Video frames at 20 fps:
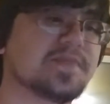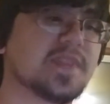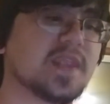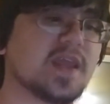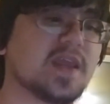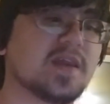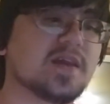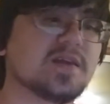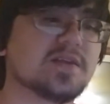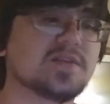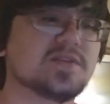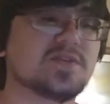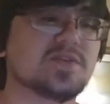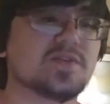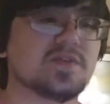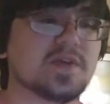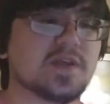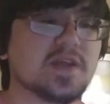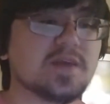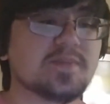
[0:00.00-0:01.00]
and
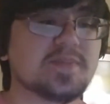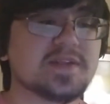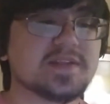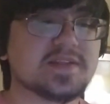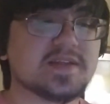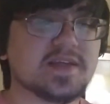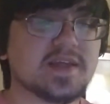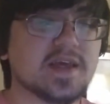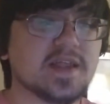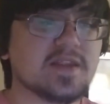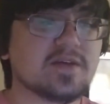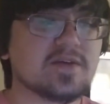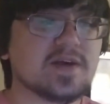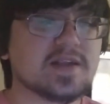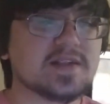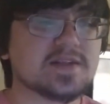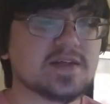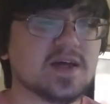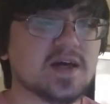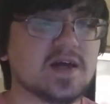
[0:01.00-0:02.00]
to keep it together
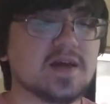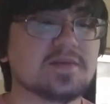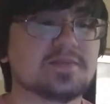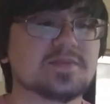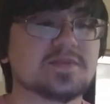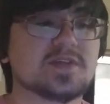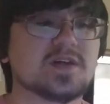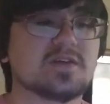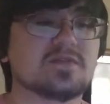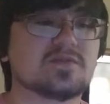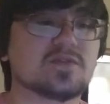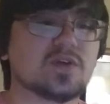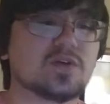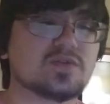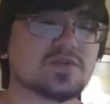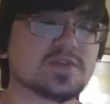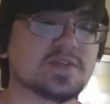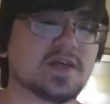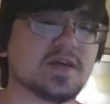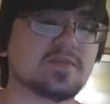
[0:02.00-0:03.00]
at times of
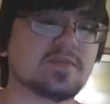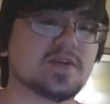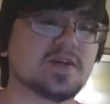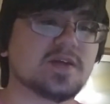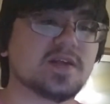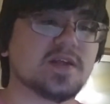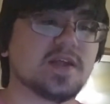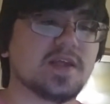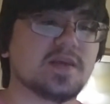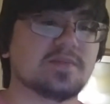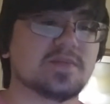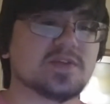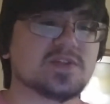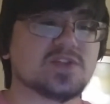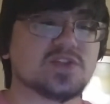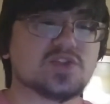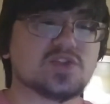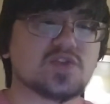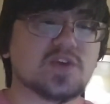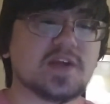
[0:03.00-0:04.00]
low stamina, he must
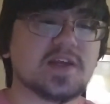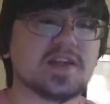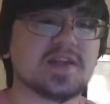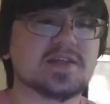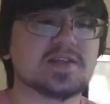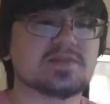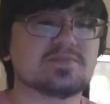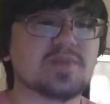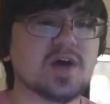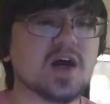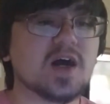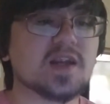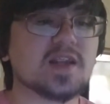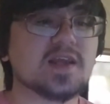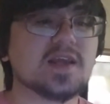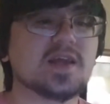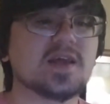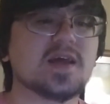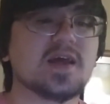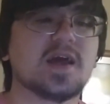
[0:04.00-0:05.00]
strain his
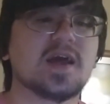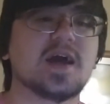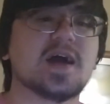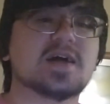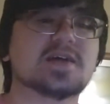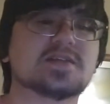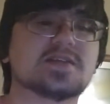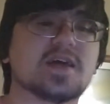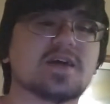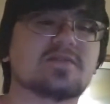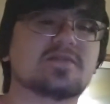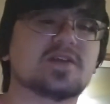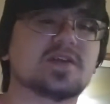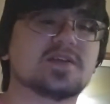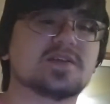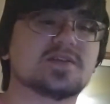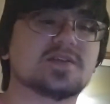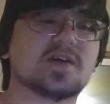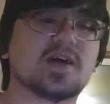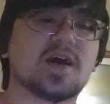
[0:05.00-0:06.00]
body, as
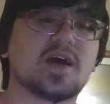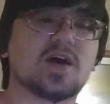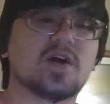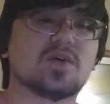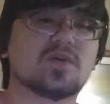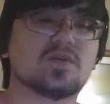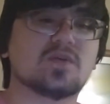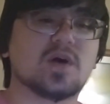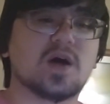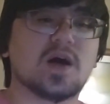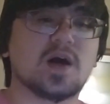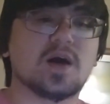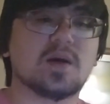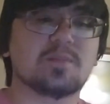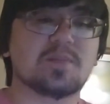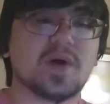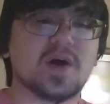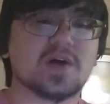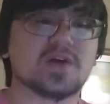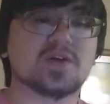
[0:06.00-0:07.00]
evident to how
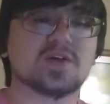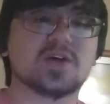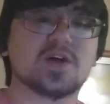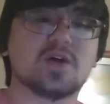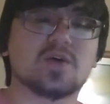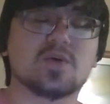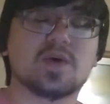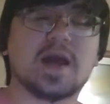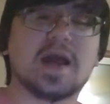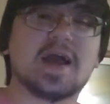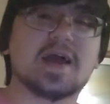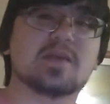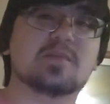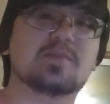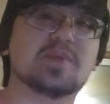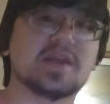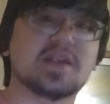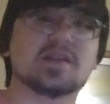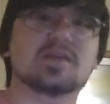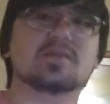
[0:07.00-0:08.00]
Bakugo
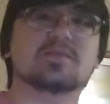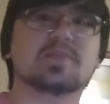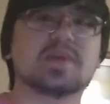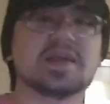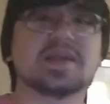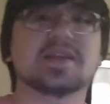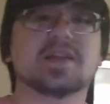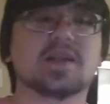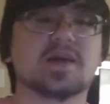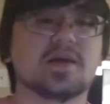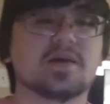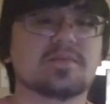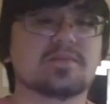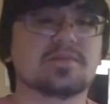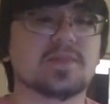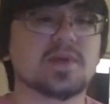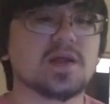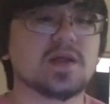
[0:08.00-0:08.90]
had beaten him.